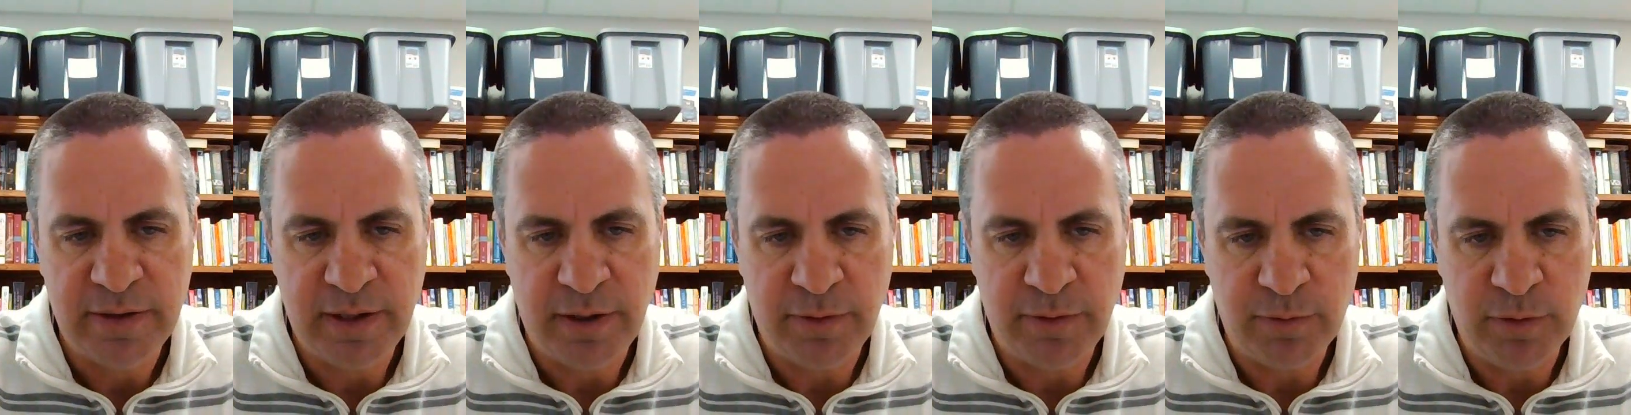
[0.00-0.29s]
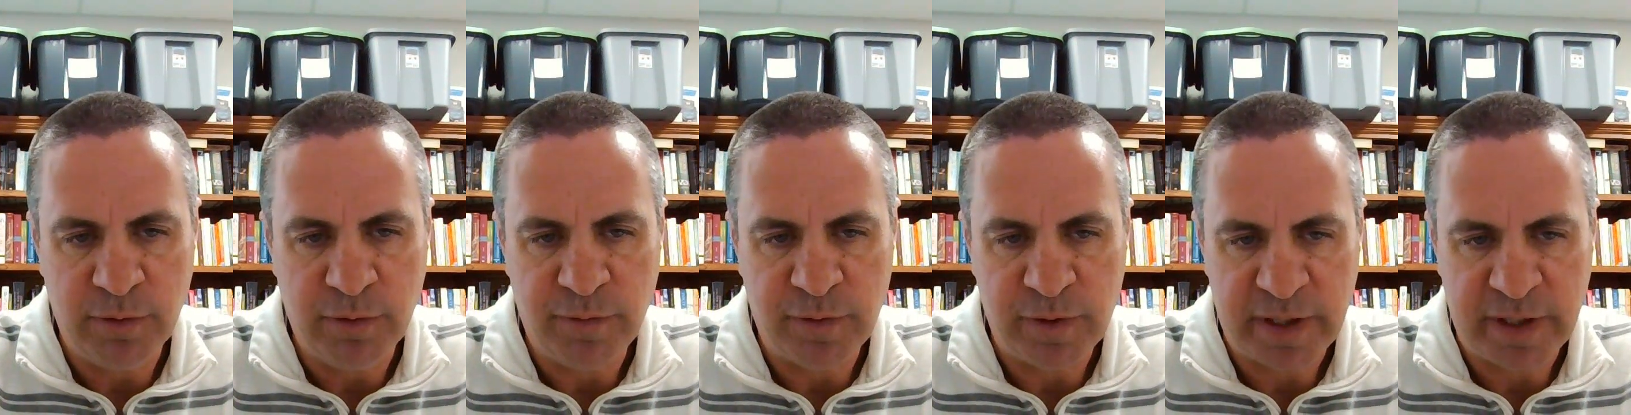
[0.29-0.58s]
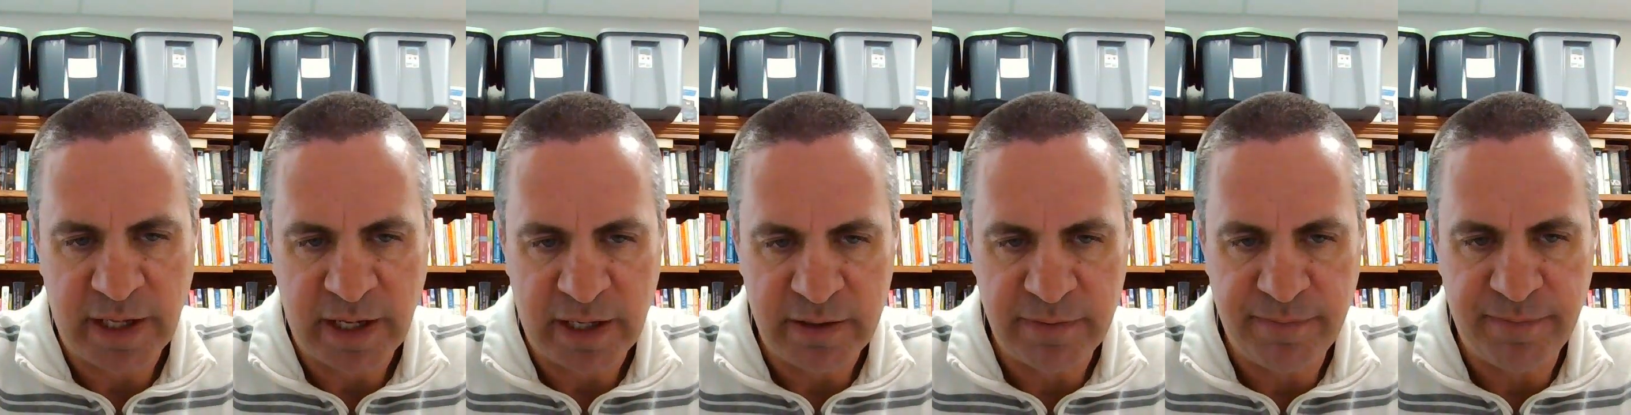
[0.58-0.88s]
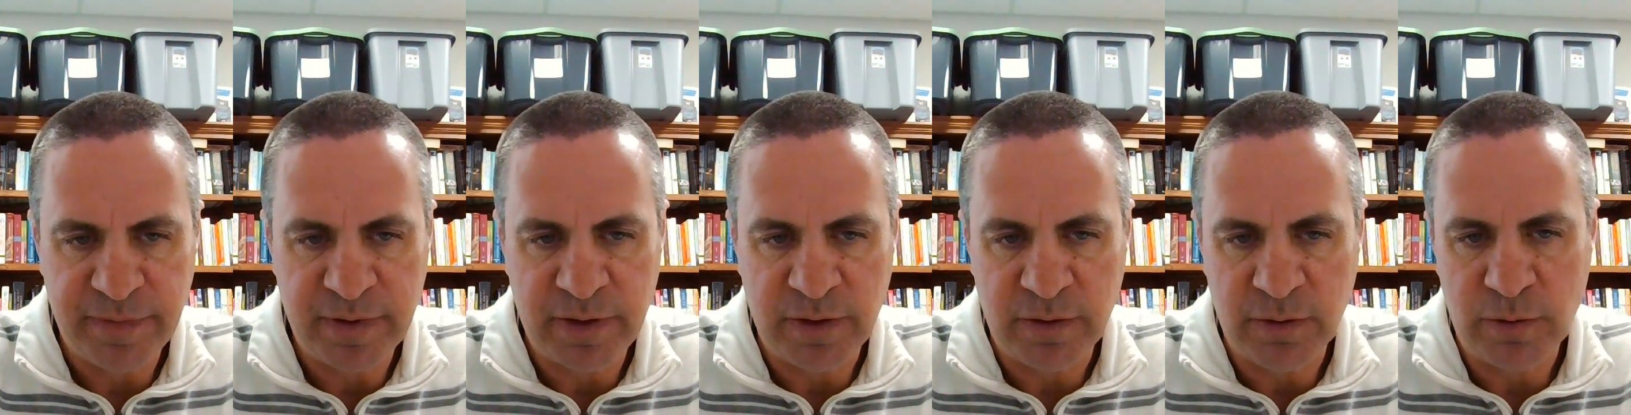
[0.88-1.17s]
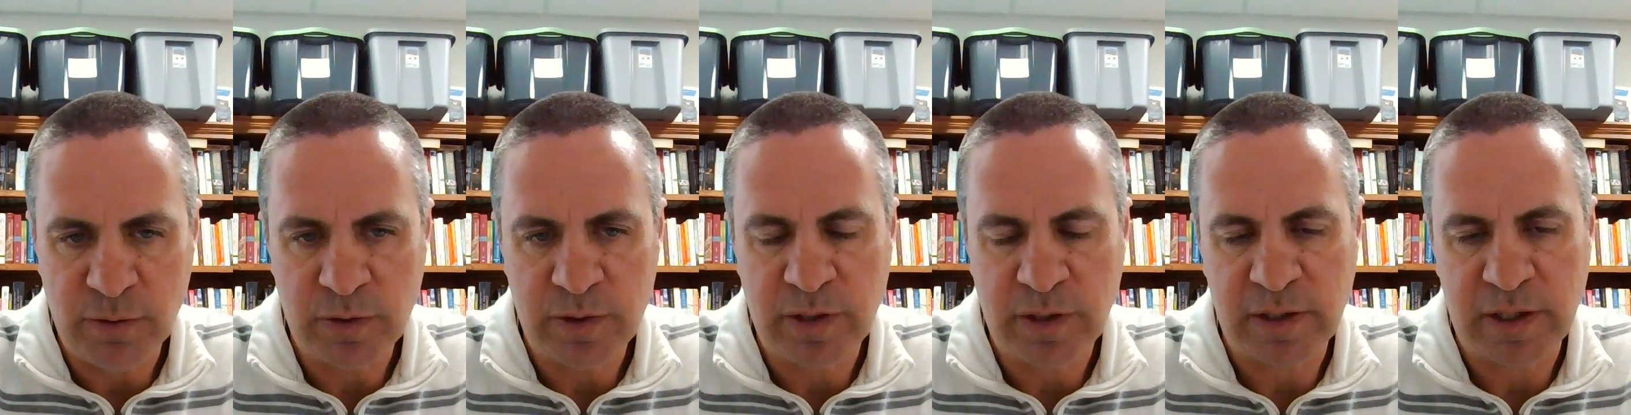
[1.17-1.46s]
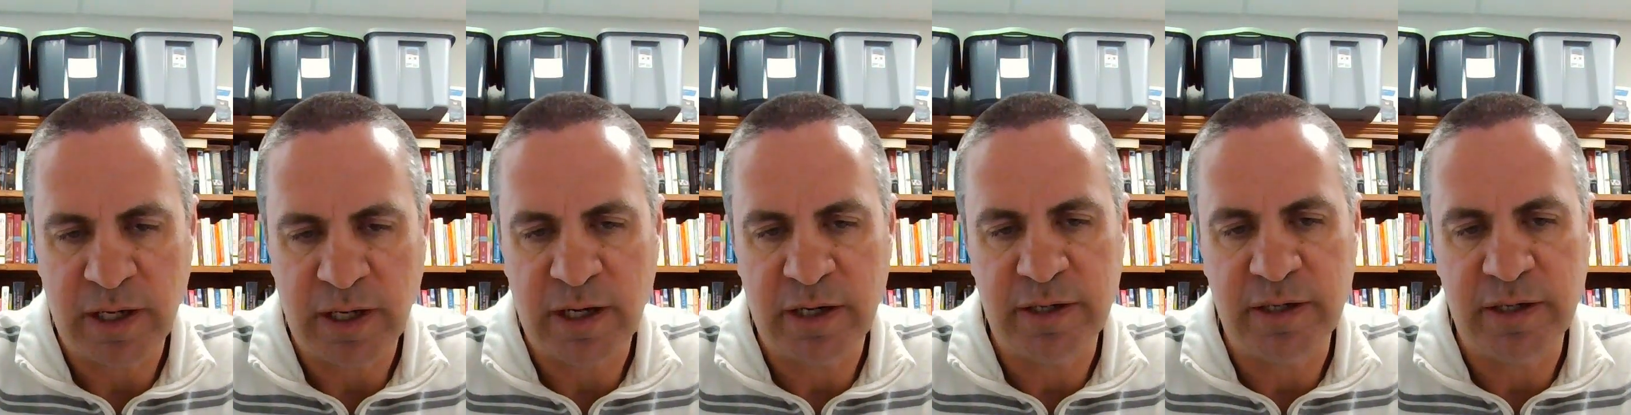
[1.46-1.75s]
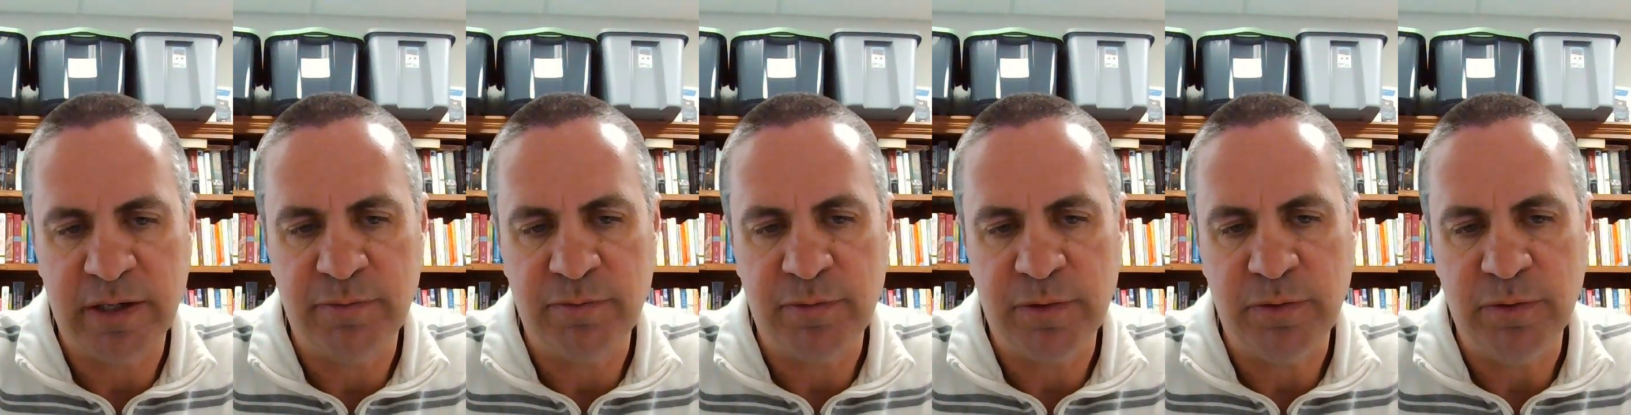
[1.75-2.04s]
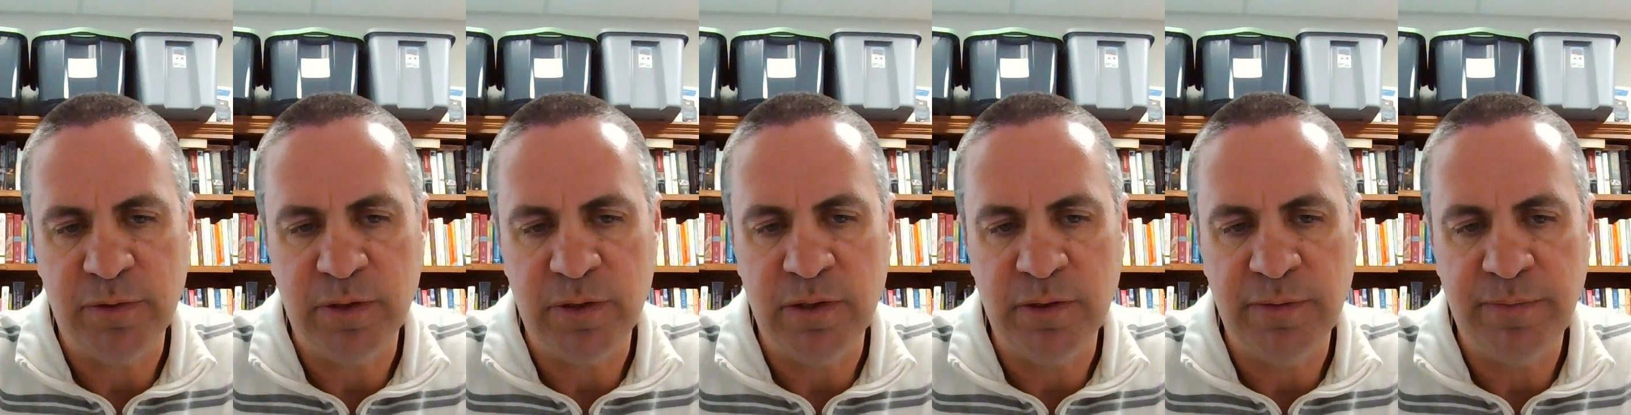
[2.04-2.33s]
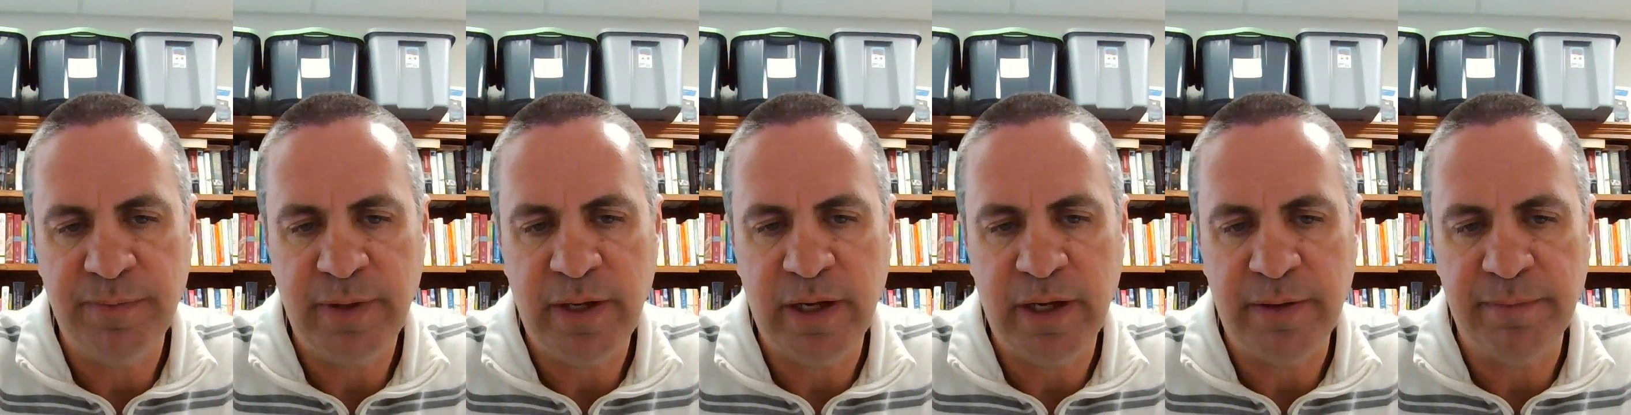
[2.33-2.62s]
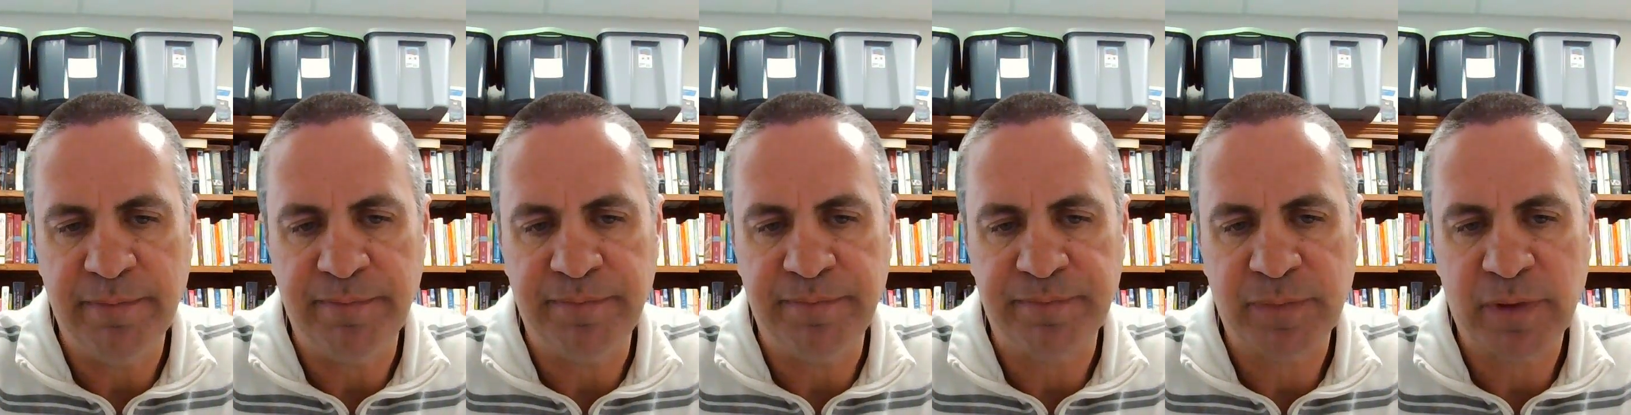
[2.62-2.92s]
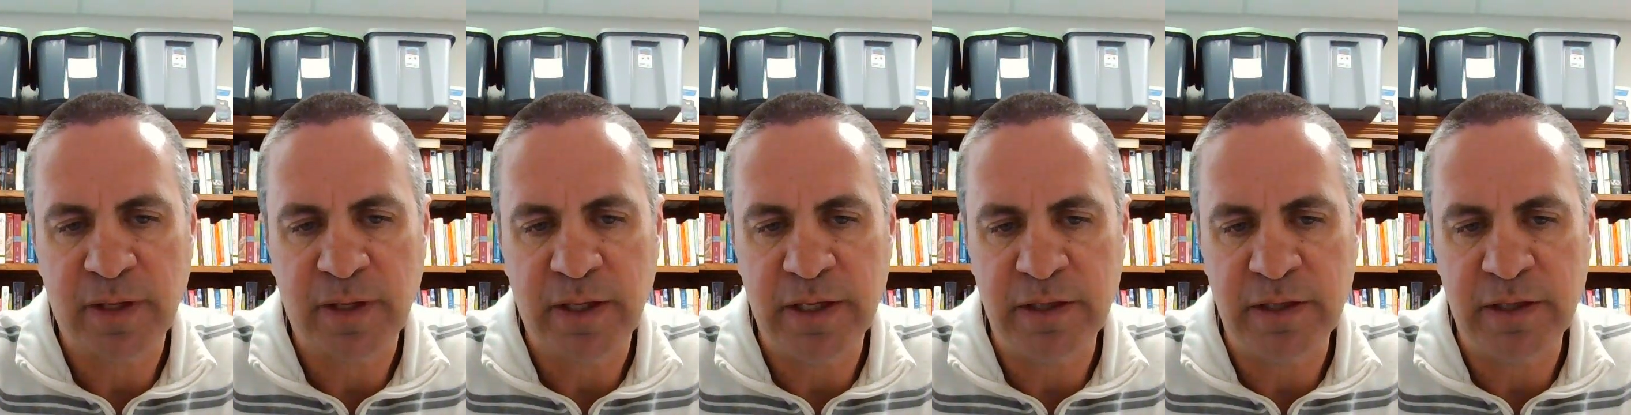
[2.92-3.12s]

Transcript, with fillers: that we'll forget the Lord our God and we will um,